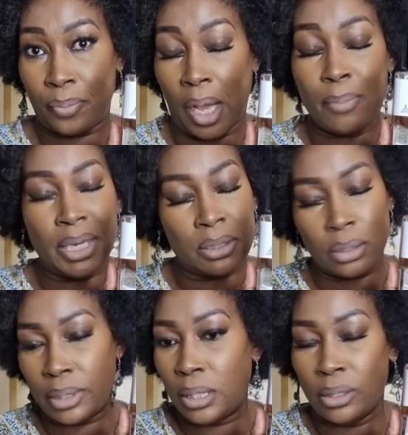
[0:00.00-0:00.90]
I mean,
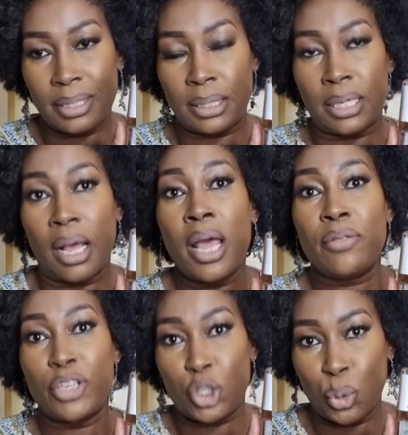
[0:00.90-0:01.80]
sorry, not cedar,
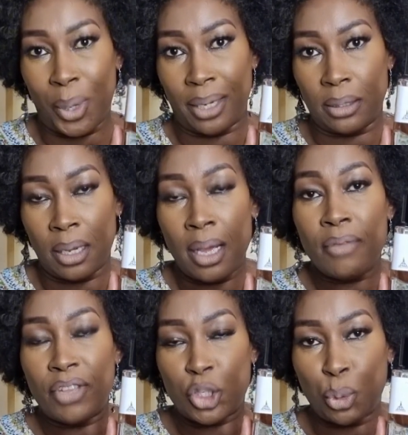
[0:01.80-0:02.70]
the suede.
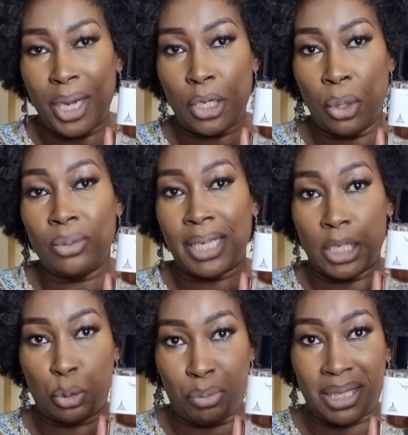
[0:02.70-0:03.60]
The suede note
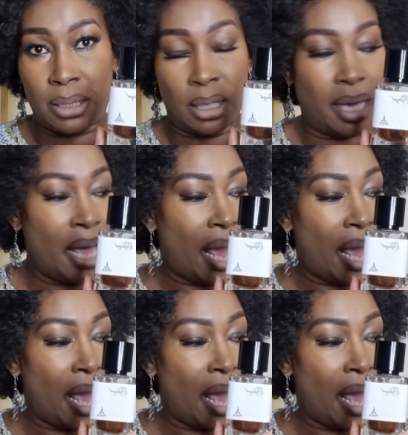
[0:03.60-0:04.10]
is missing.